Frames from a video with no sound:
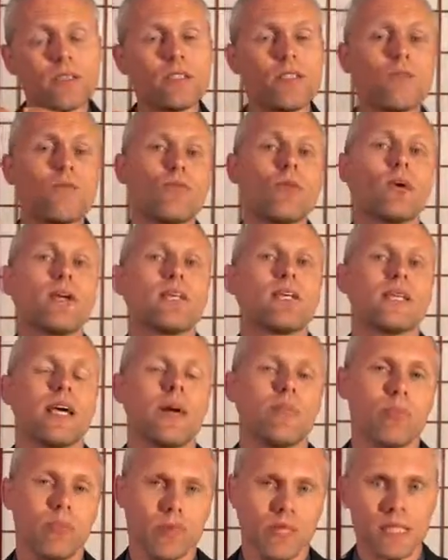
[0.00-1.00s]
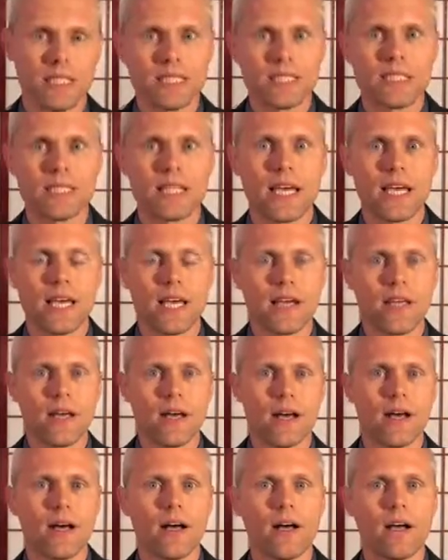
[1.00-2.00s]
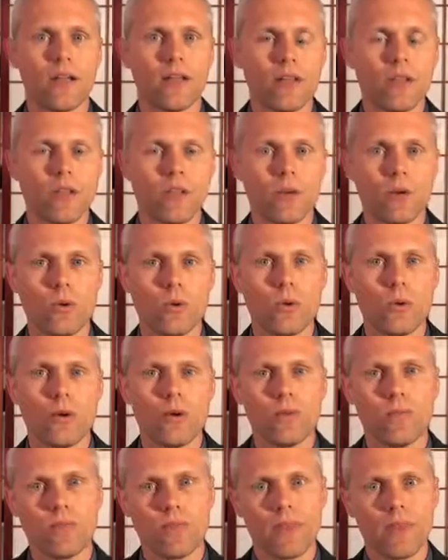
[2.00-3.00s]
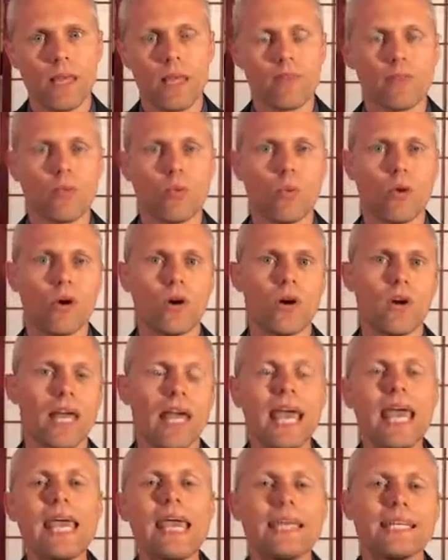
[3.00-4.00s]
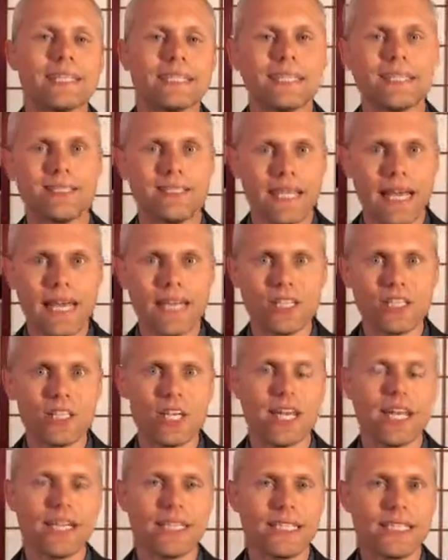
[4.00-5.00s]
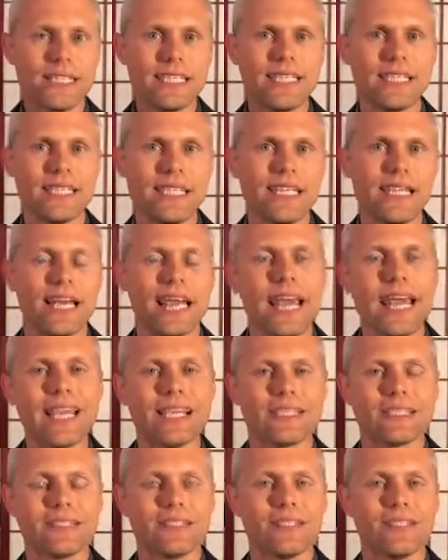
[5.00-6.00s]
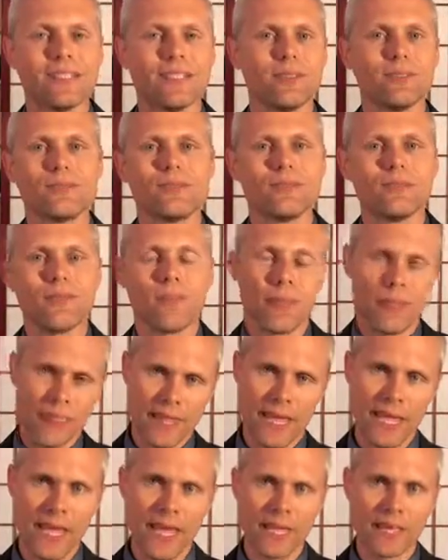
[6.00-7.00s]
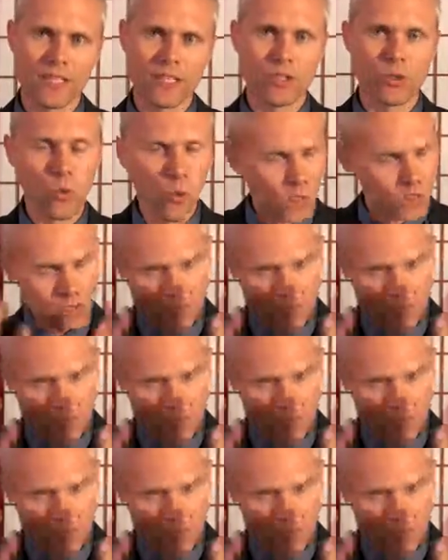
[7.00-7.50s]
So for example, let's say you have the word hate, H-A-T-E, hate, and you